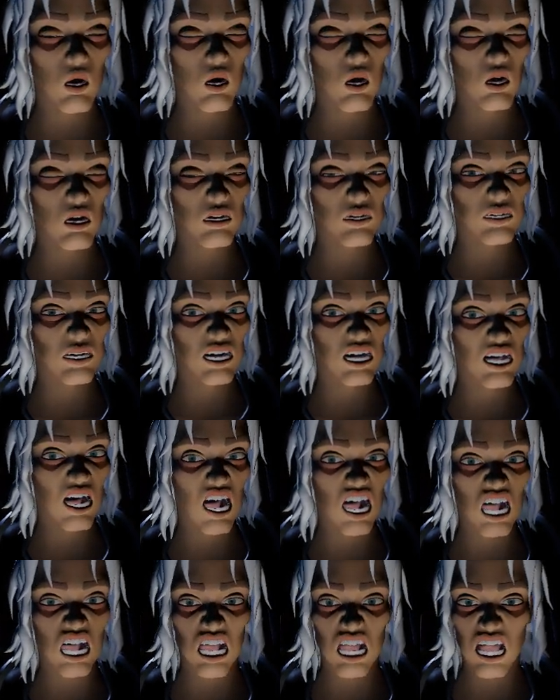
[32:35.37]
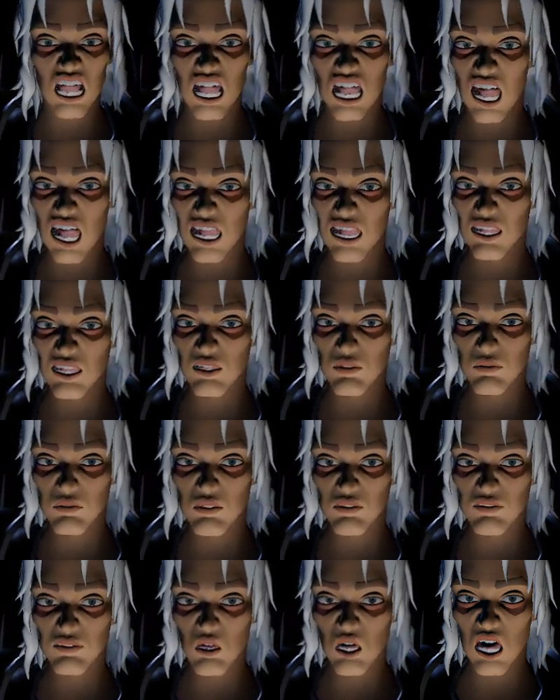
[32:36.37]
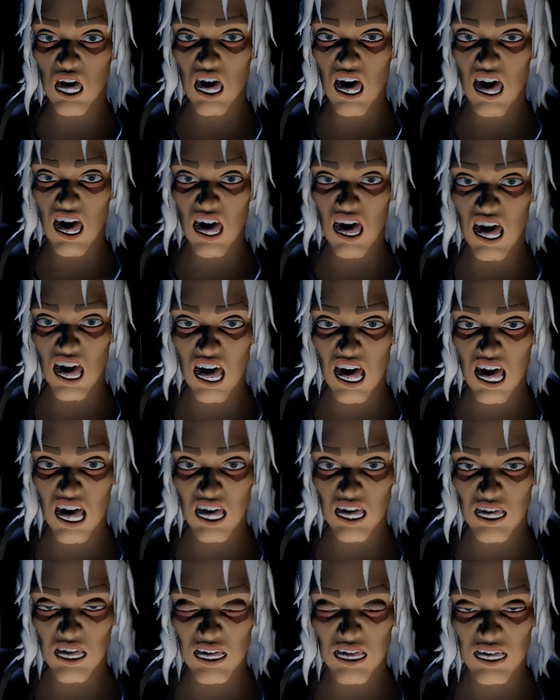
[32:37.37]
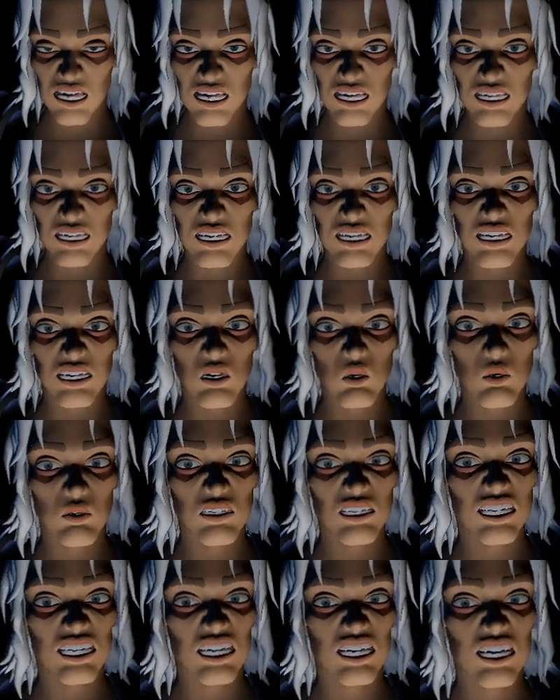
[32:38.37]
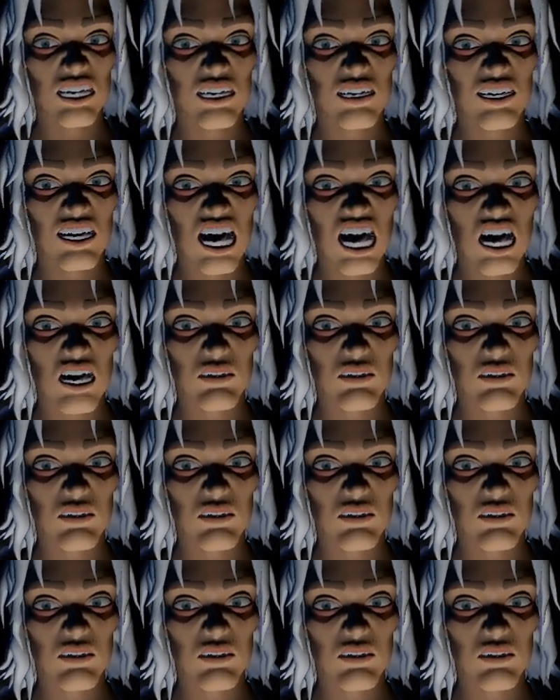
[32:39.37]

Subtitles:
Or, to be fair, your tears have.